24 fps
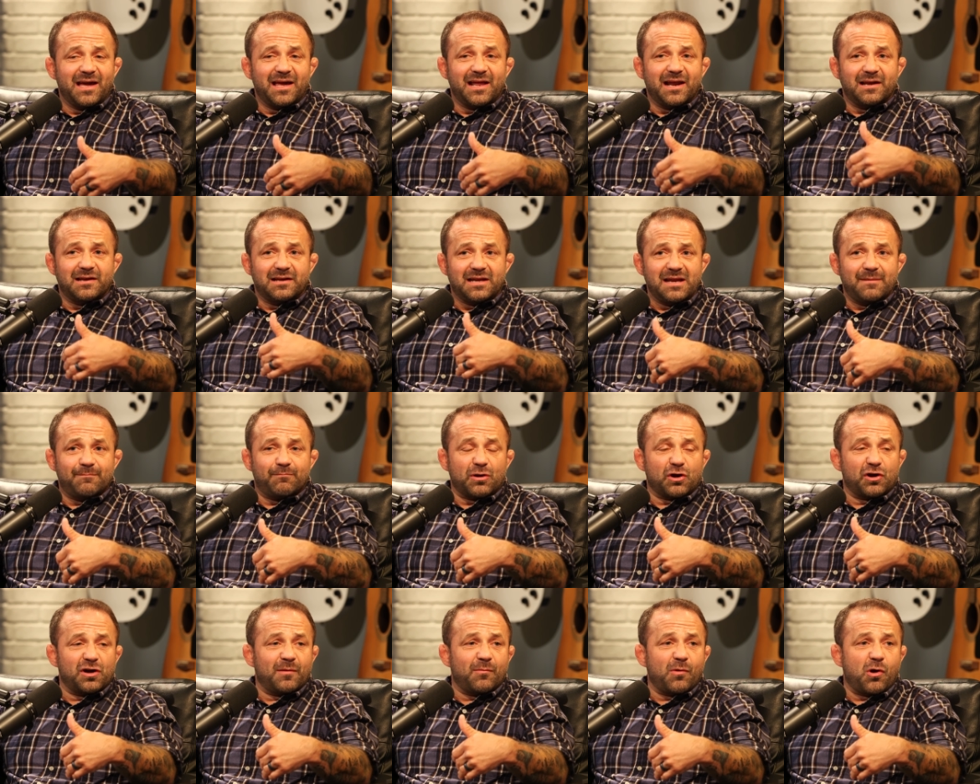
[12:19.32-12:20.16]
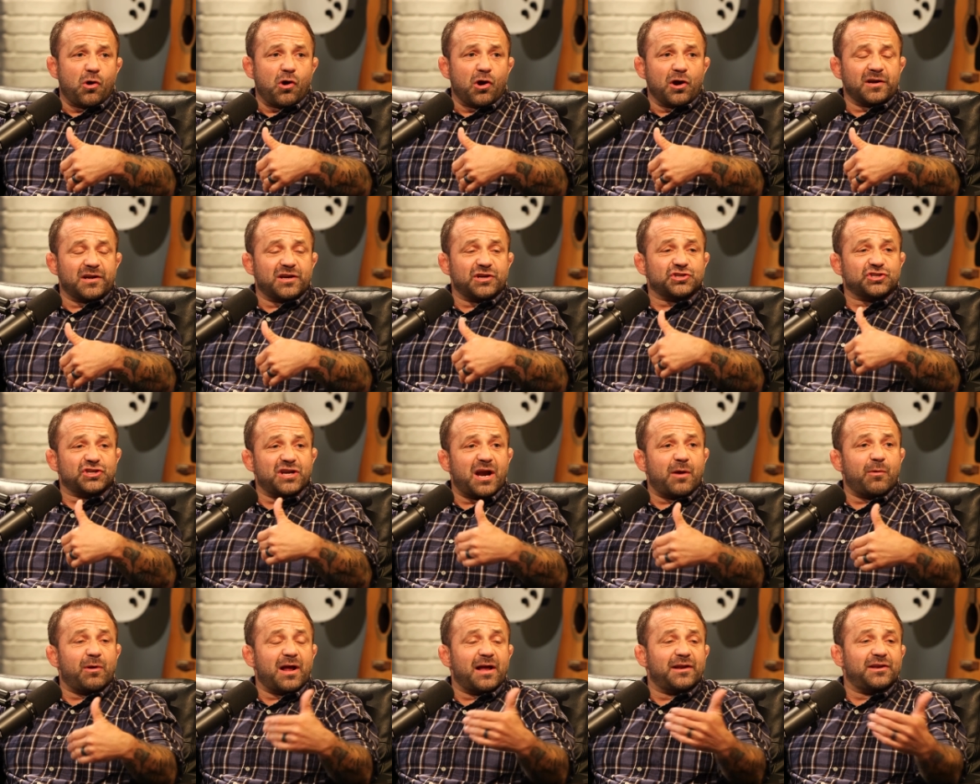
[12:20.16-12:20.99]
in a deep burden in my heart to
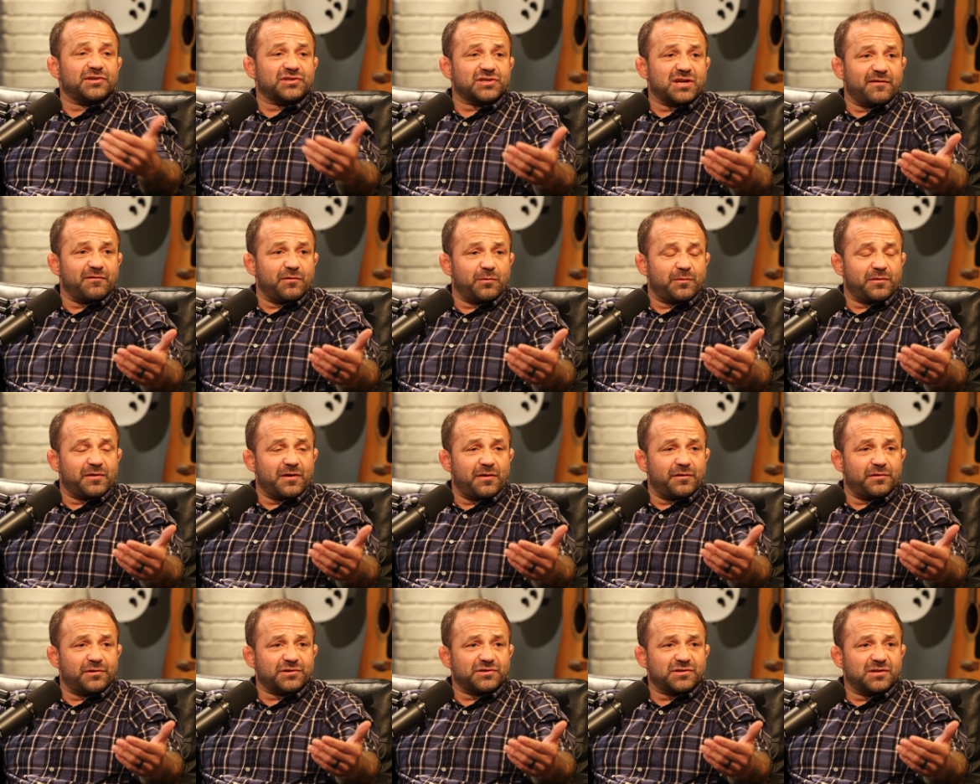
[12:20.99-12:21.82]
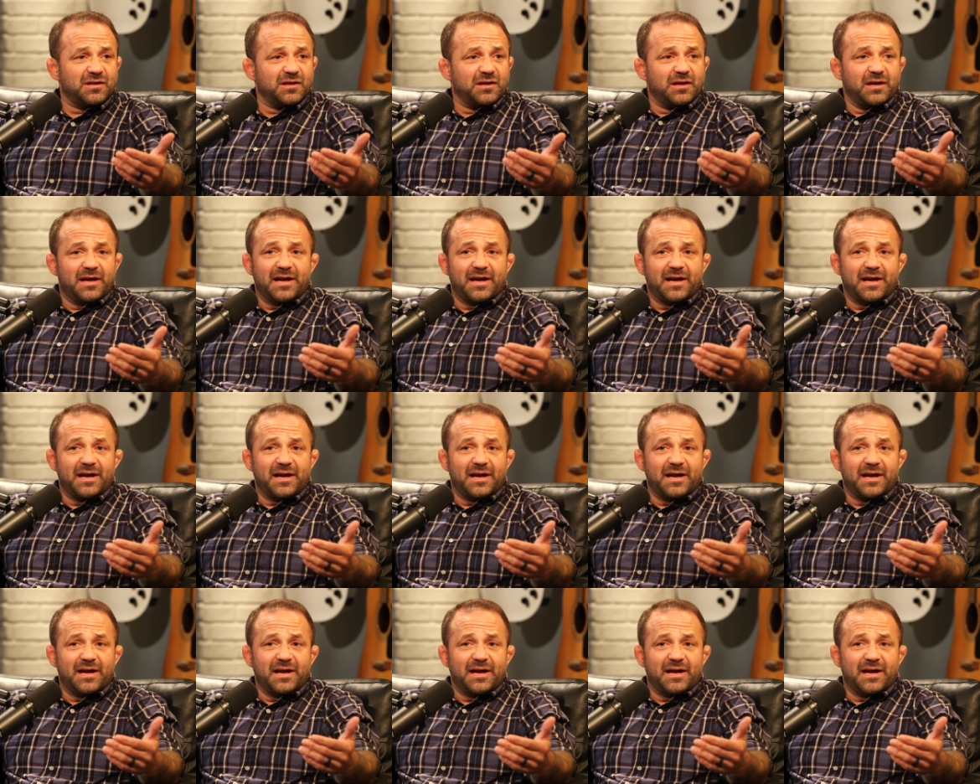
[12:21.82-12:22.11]
share what I discovered with others.